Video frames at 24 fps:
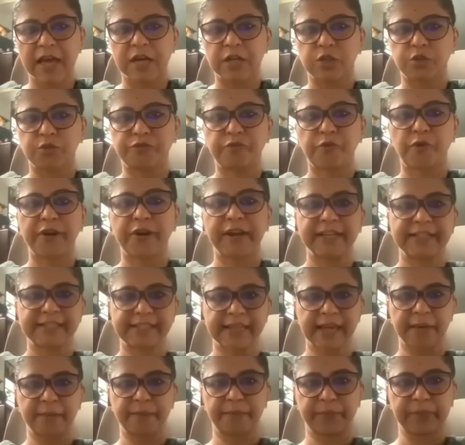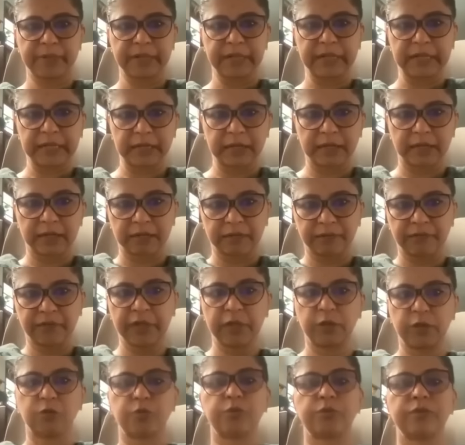So for example, we
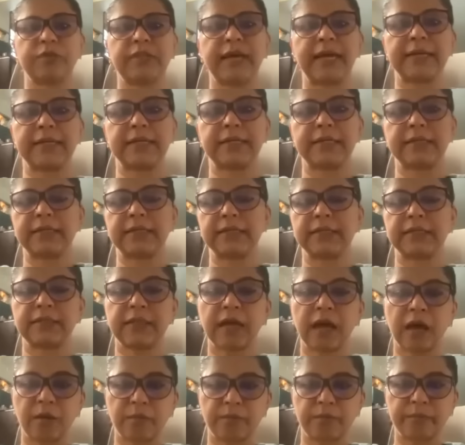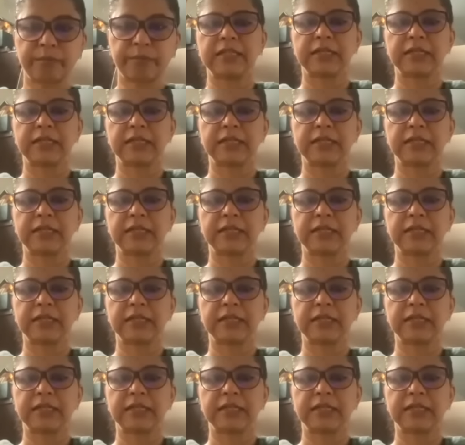know that the thumb,